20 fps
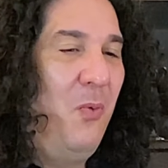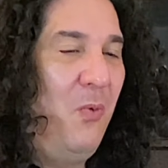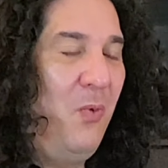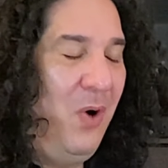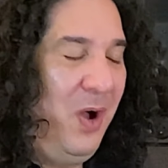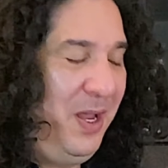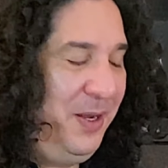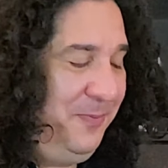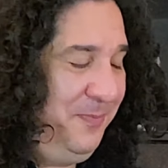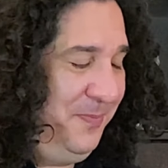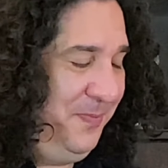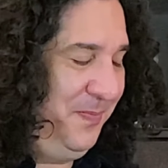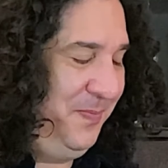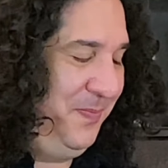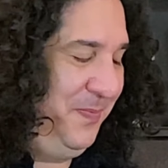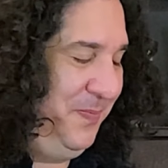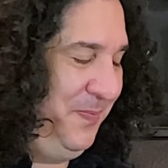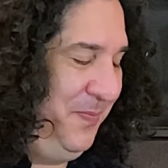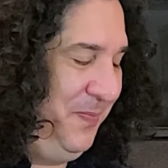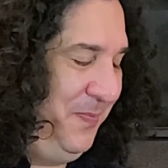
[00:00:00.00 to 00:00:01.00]
1,
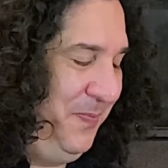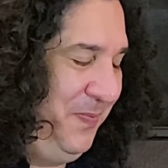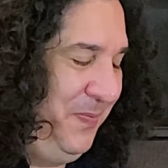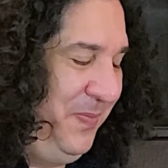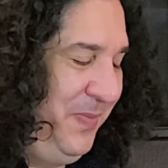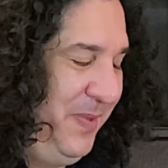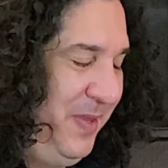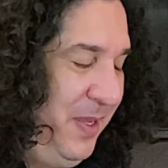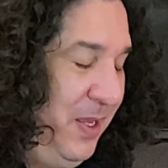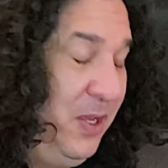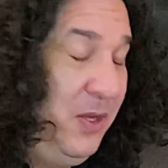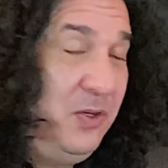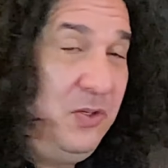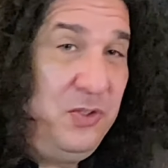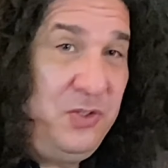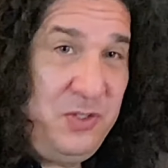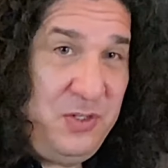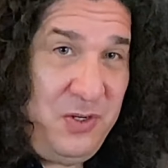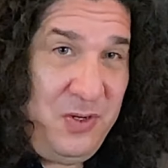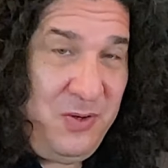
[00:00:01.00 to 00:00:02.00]

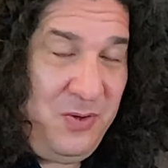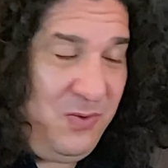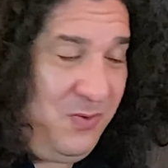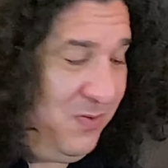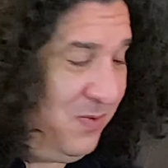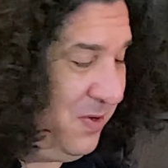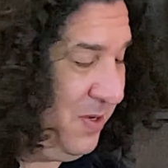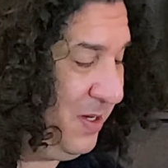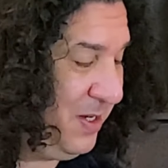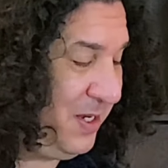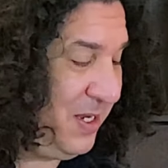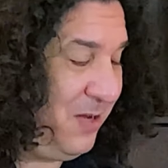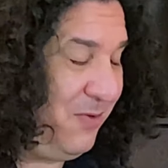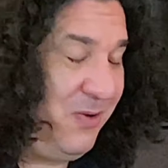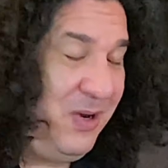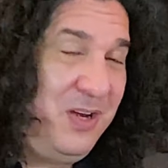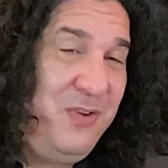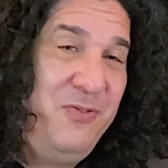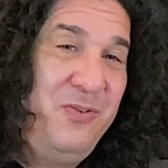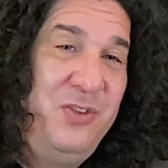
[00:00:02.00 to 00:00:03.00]
2, get
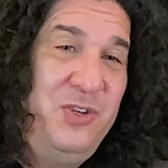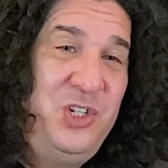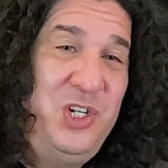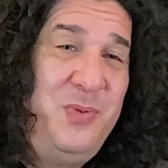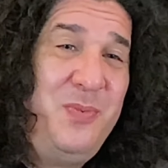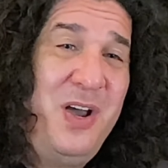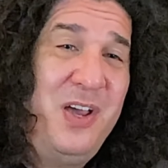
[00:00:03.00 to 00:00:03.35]
ready for the G